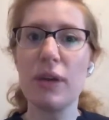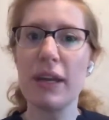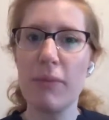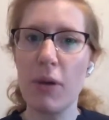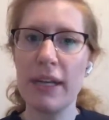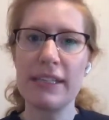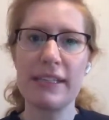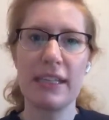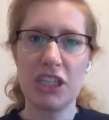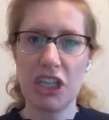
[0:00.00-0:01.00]
components,
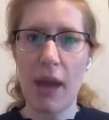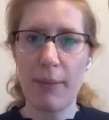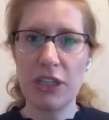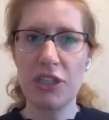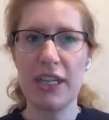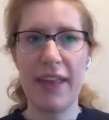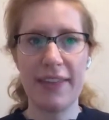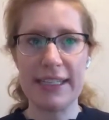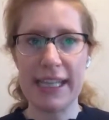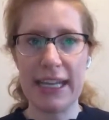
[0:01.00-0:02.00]
the geometry and the
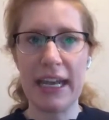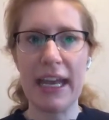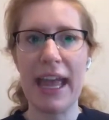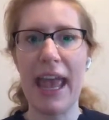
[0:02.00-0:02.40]
data,